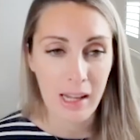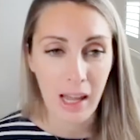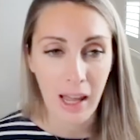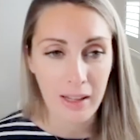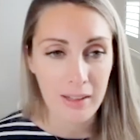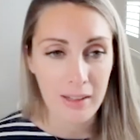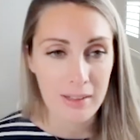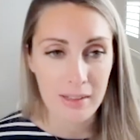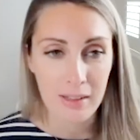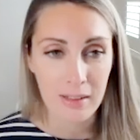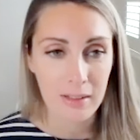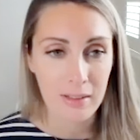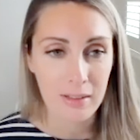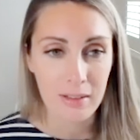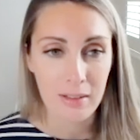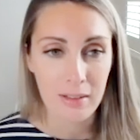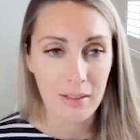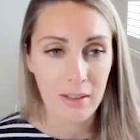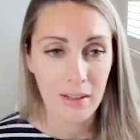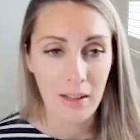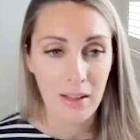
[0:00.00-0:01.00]
yes.
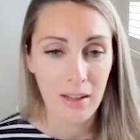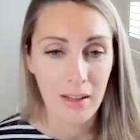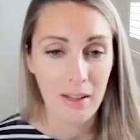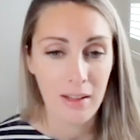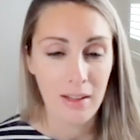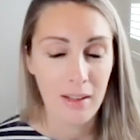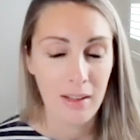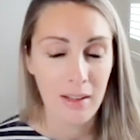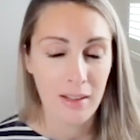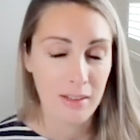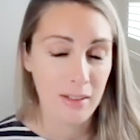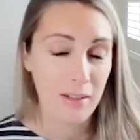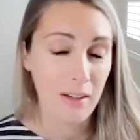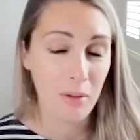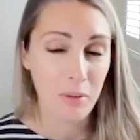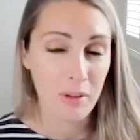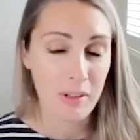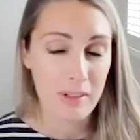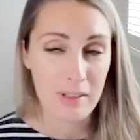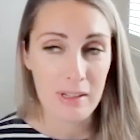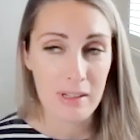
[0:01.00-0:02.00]
And I don't
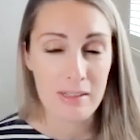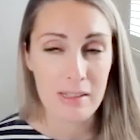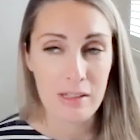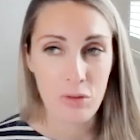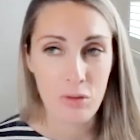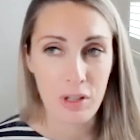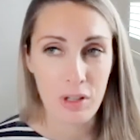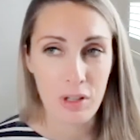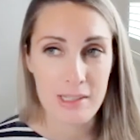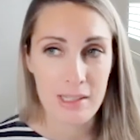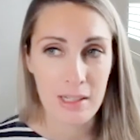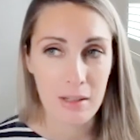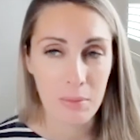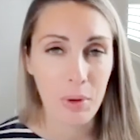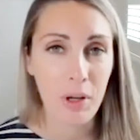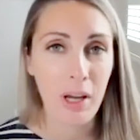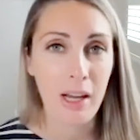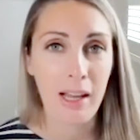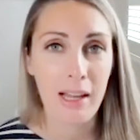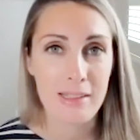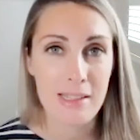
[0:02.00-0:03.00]
know, it's, it's interesting.
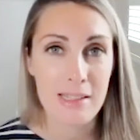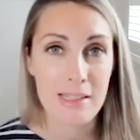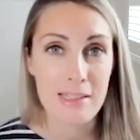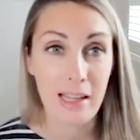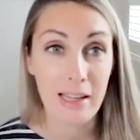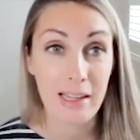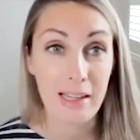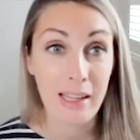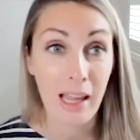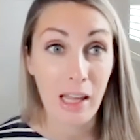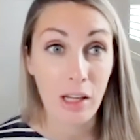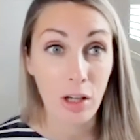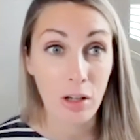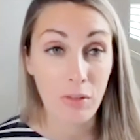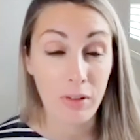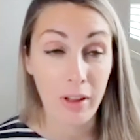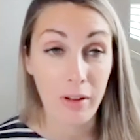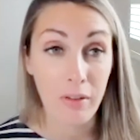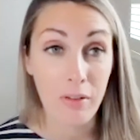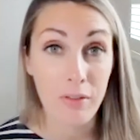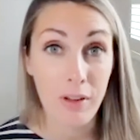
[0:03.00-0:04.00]
But I guess it's that getting
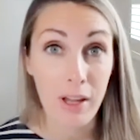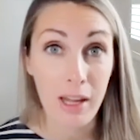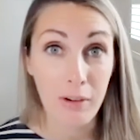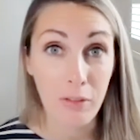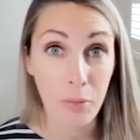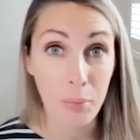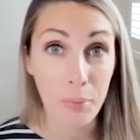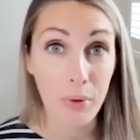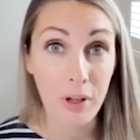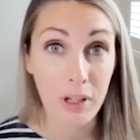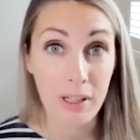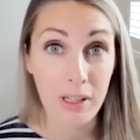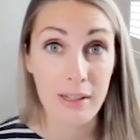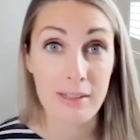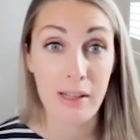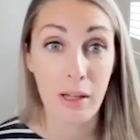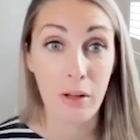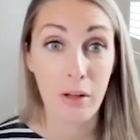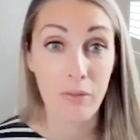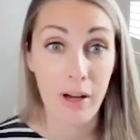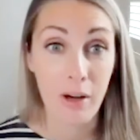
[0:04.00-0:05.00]
over that fear of putting
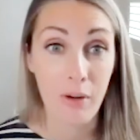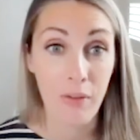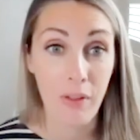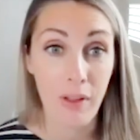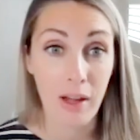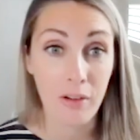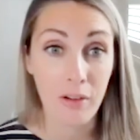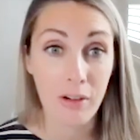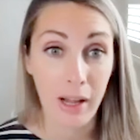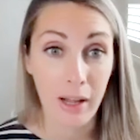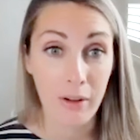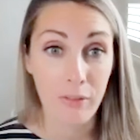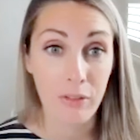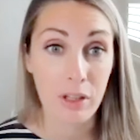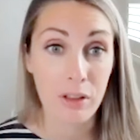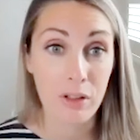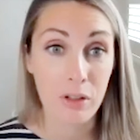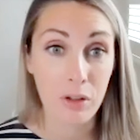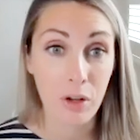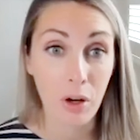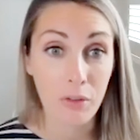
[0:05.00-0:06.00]
yourself out there and
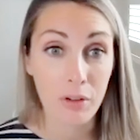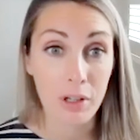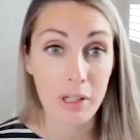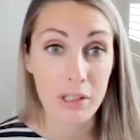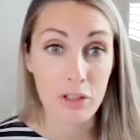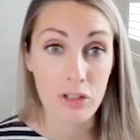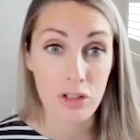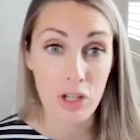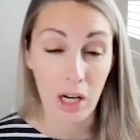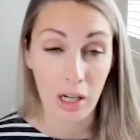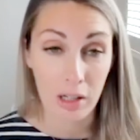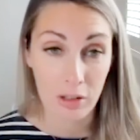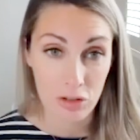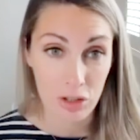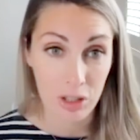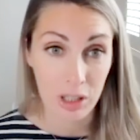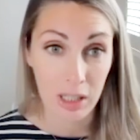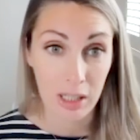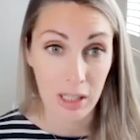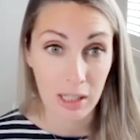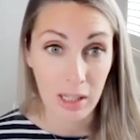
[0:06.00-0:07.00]
having the courage to
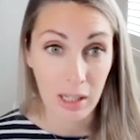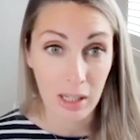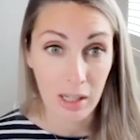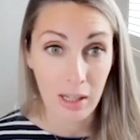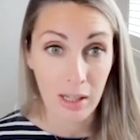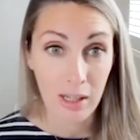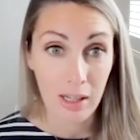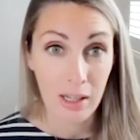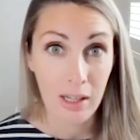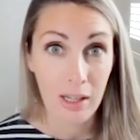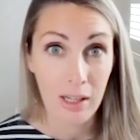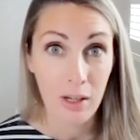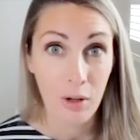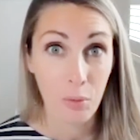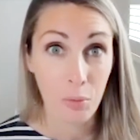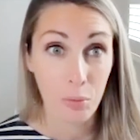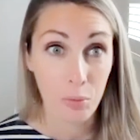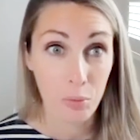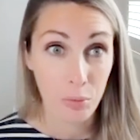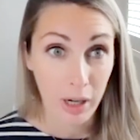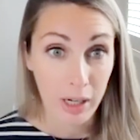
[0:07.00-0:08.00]
actually
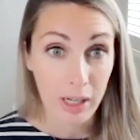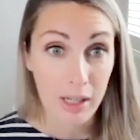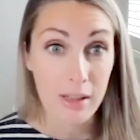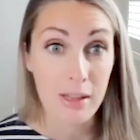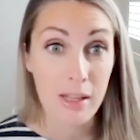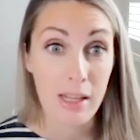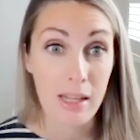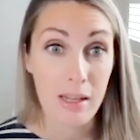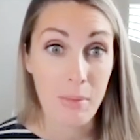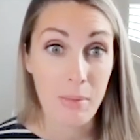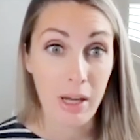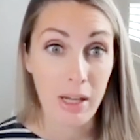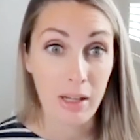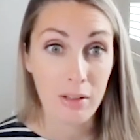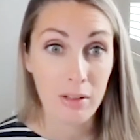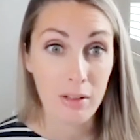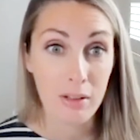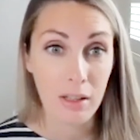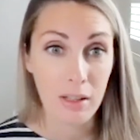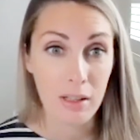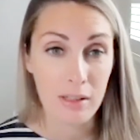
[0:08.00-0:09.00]
write the
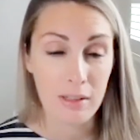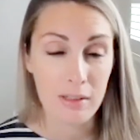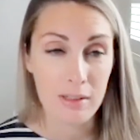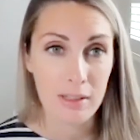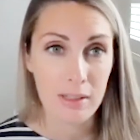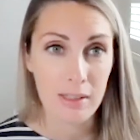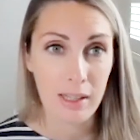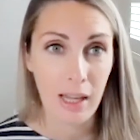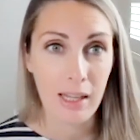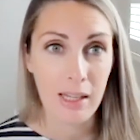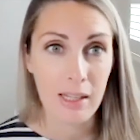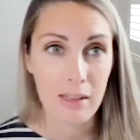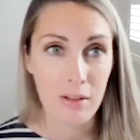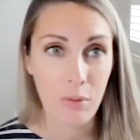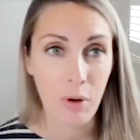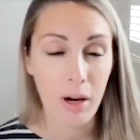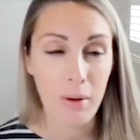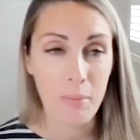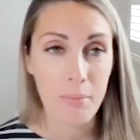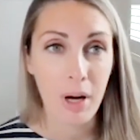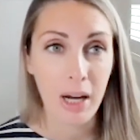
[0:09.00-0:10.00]
email and getting in the
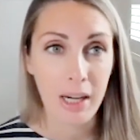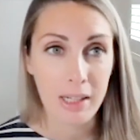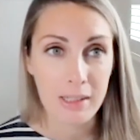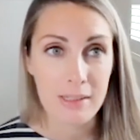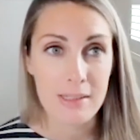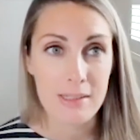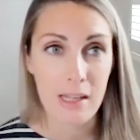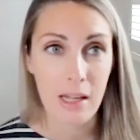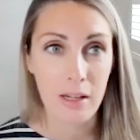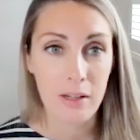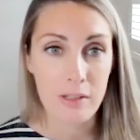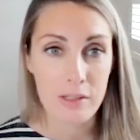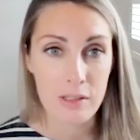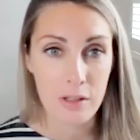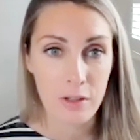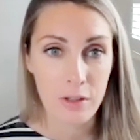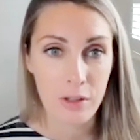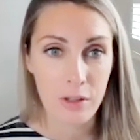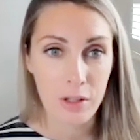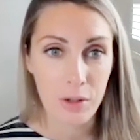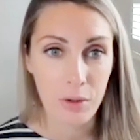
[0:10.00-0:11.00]
right mindset so
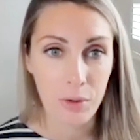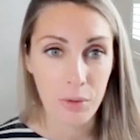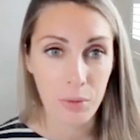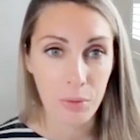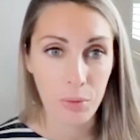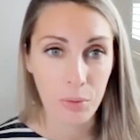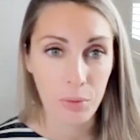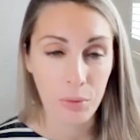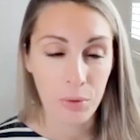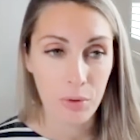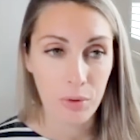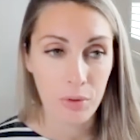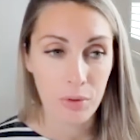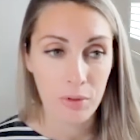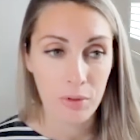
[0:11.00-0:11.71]
that you